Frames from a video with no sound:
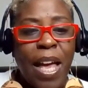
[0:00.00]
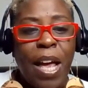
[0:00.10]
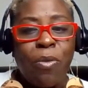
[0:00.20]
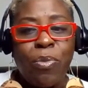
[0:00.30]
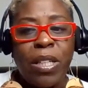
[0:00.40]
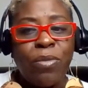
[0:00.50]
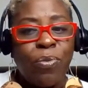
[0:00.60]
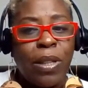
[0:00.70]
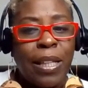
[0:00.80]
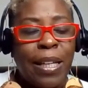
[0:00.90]
And this
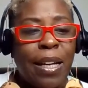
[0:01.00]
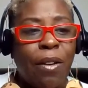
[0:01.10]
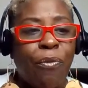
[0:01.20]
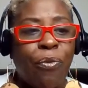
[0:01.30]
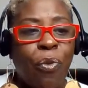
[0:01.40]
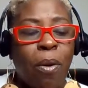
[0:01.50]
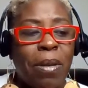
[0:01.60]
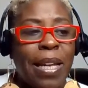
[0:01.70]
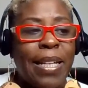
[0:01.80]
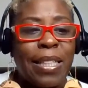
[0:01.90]
link
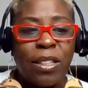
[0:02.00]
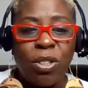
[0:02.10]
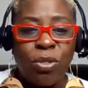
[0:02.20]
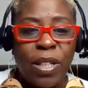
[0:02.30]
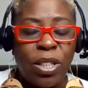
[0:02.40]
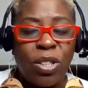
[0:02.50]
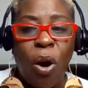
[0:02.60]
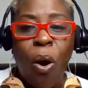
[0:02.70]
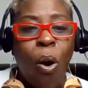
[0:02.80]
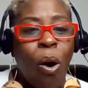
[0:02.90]
formulates and stretches
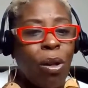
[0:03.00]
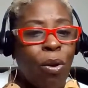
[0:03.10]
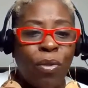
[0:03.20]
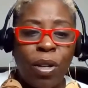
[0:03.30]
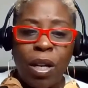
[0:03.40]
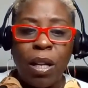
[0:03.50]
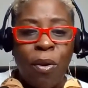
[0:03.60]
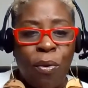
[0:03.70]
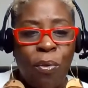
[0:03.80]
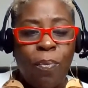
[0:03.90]
all over the
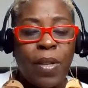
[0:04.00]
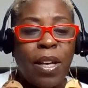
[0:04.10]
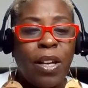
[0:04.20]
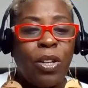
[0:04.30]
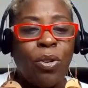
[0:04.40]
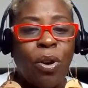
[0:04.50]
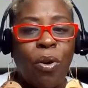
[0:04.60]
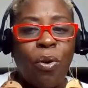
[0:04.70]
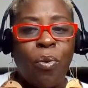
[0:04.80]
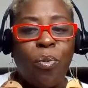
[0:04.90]
globe, you
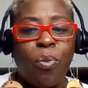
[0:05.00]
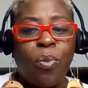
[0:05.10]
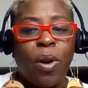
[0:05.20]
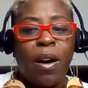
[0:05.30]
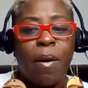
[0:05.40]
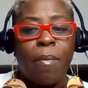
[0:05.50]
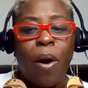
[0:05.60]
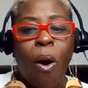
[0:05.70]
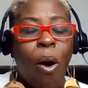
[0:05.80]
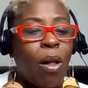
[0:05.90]
know,
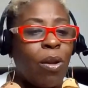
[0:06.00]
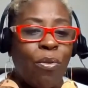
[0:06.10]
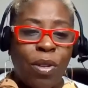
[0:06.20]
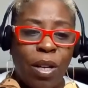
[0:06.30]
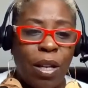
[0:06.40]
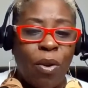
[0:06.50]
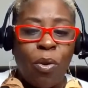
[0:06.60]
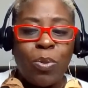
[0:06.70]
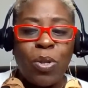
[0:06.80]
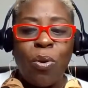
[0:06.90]
all over the
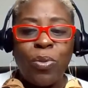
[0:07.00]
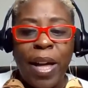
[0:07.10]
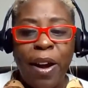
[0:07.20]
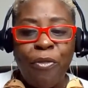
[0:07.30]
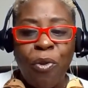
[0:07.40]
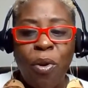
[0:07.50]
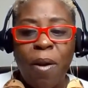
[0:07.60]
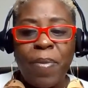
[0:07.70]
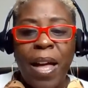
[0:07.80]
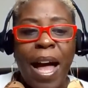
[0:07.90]
globe. So
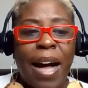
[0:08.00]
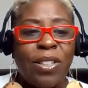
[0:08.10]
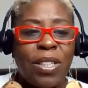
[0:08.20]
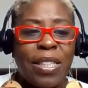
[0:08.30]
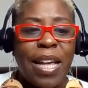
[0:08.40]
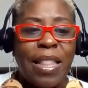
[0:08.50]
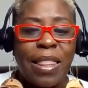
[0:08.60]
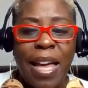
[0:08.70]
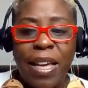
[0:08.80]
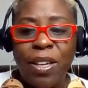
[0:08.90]
therefore, I just say
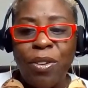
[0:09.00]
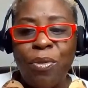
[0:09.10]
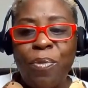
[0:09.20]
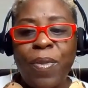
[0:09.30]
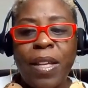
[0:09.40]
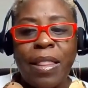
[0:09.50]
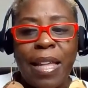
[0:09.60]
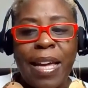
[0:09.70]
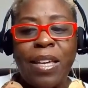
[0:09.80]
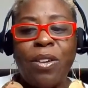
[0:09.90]
thank you,
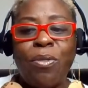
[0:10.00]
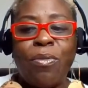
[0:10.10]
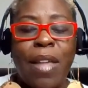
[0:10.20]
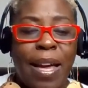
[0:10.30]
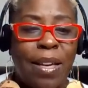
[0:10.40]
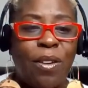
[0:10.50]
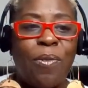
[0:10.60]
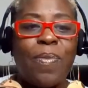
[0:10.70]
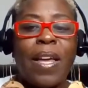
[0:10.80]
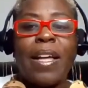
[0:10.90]
thank you, thank
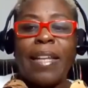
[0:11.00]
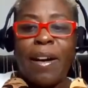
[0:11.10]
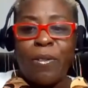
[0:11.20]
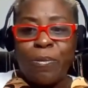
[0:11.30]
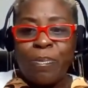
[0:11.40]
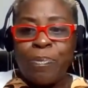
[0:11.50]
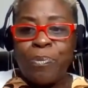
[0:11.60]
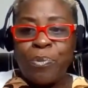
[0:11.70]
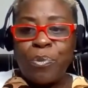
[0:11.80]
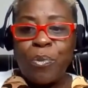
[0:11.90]
you. Now,
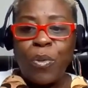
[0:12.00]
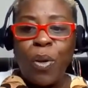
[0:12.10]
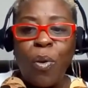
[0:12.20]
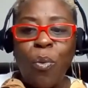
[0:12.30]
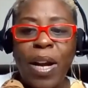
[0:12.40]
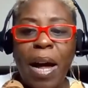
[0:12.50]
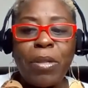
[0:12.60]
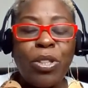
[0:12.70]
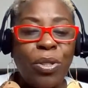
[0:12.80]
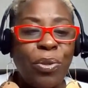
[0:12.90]
what I'm
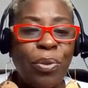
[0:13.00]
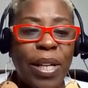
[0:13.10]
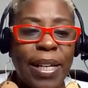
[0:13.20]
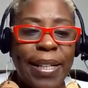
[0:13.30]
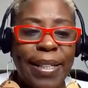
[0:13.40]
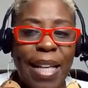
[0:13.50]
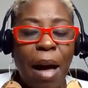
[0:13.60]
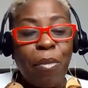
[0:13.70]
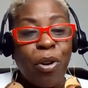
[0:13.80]
going to do is I'm